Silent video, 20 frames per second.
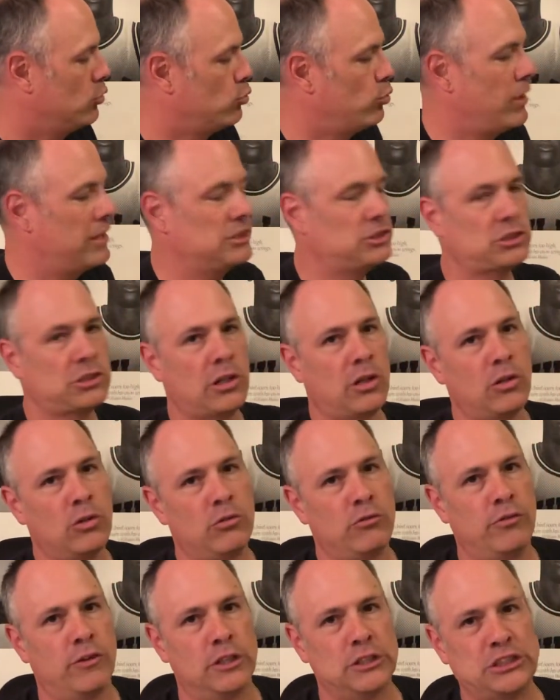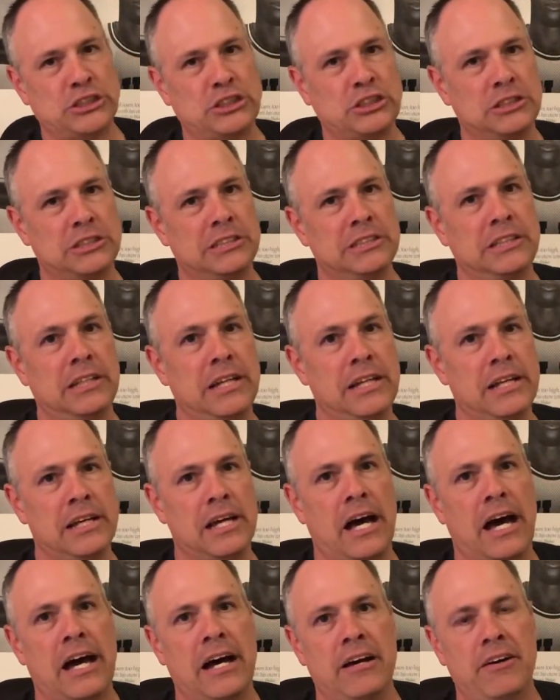retro version
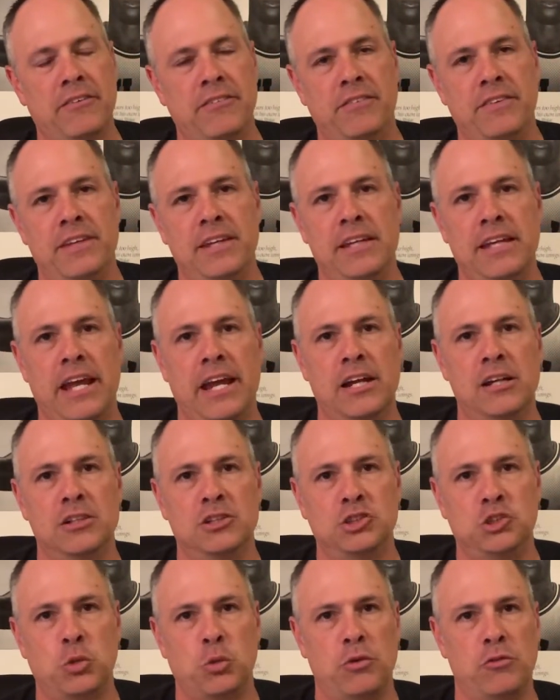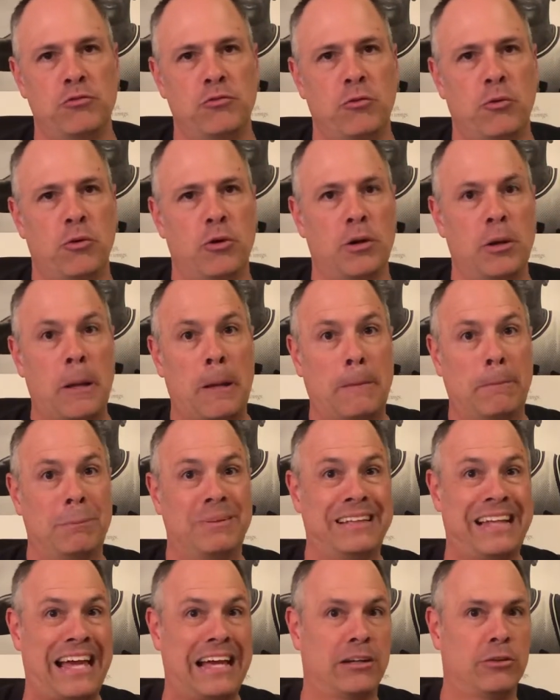of the Air Jordan 4
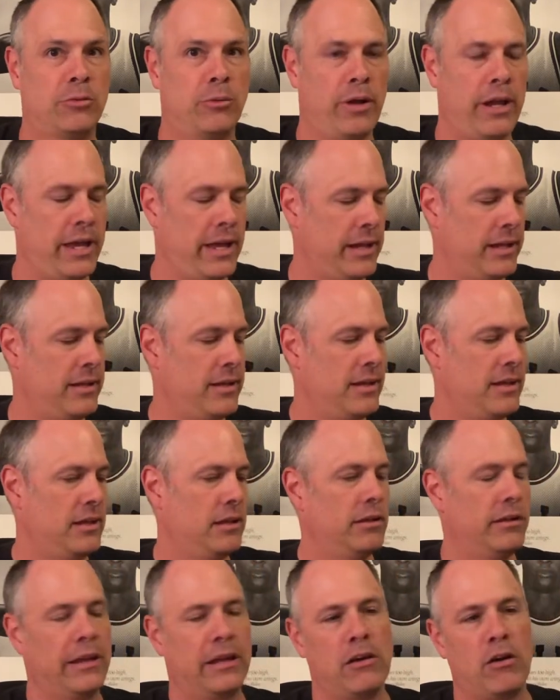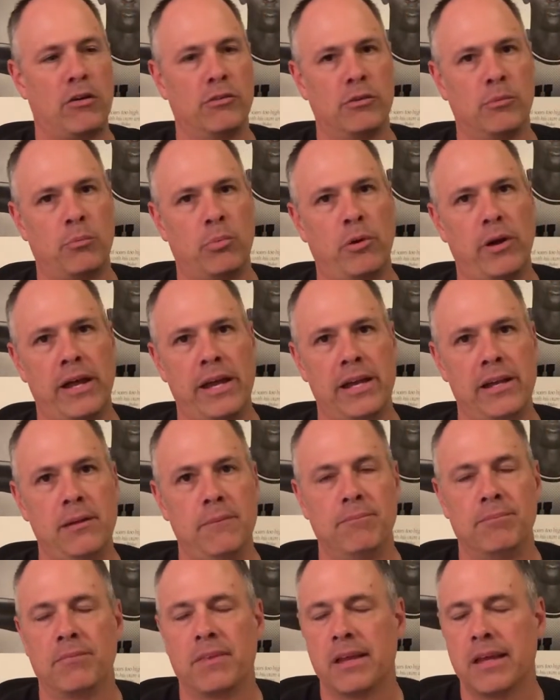black red. They call it the Bred
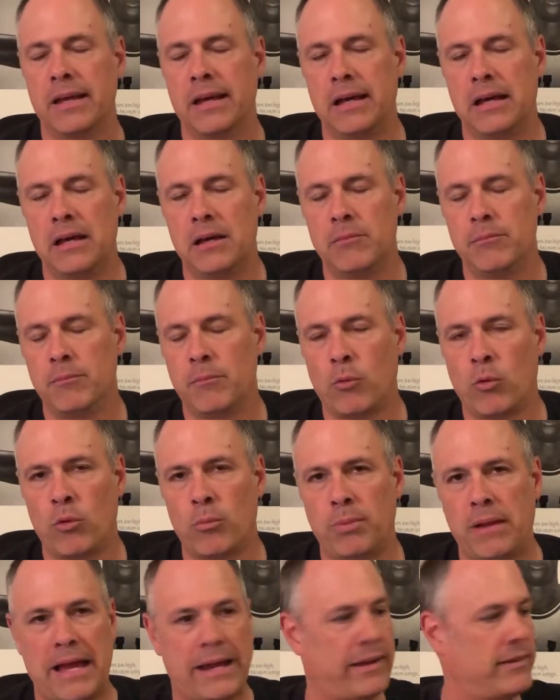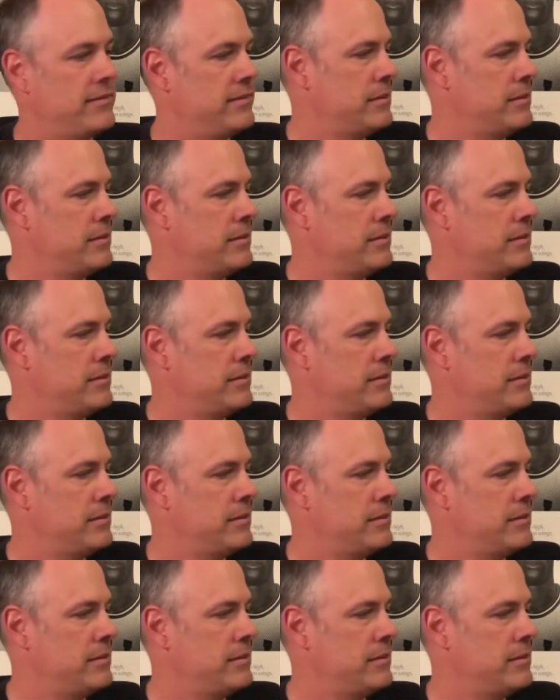or black and